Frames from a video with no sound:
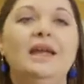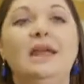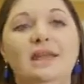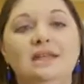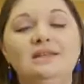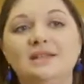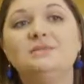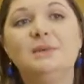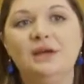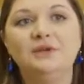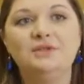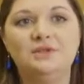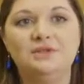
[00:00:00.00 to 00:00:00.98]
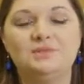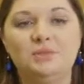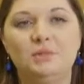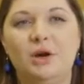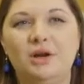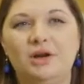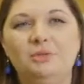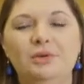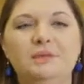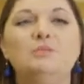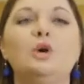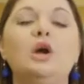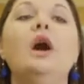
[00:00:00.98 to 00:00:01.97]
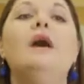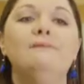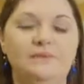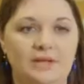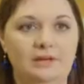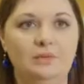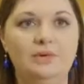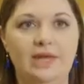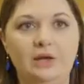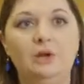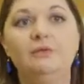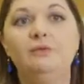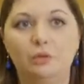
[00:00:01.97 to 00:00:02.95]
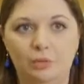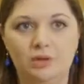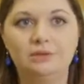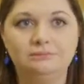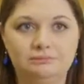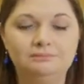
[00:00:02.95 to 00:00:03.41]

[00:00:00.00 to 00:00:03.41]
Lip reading: And it does make our students more marketable and more confident when they go forward.